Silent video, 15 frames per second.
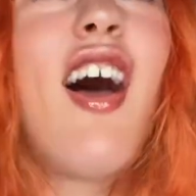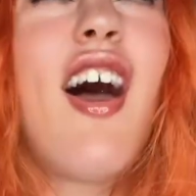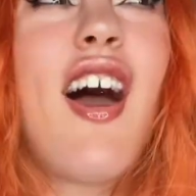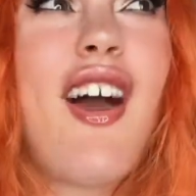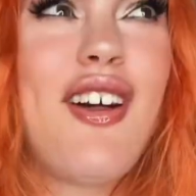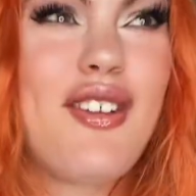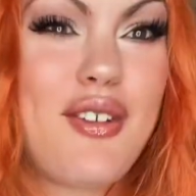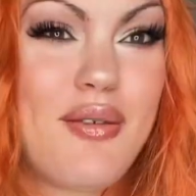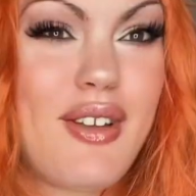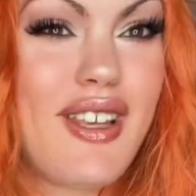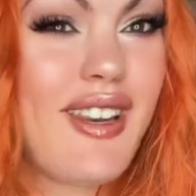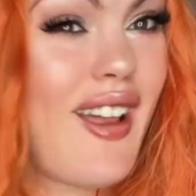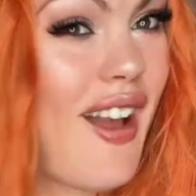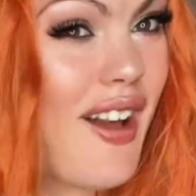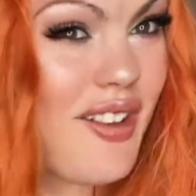
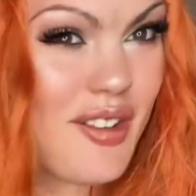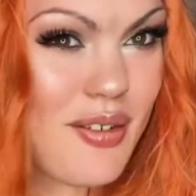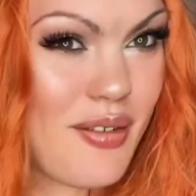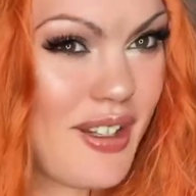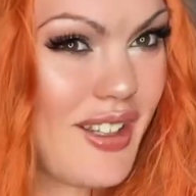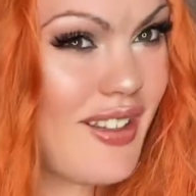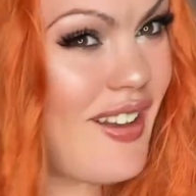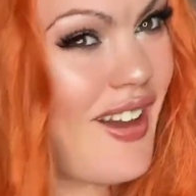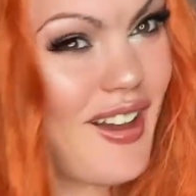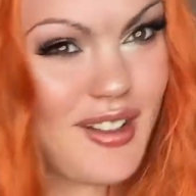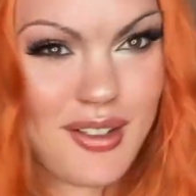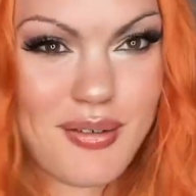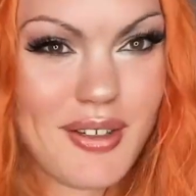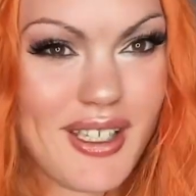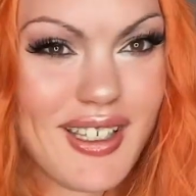Halloween, Halloween,
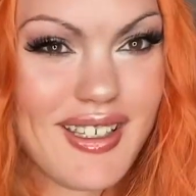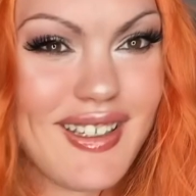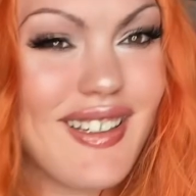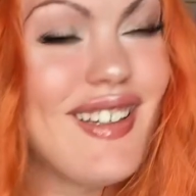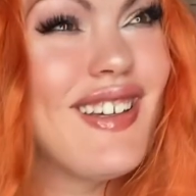Halloween.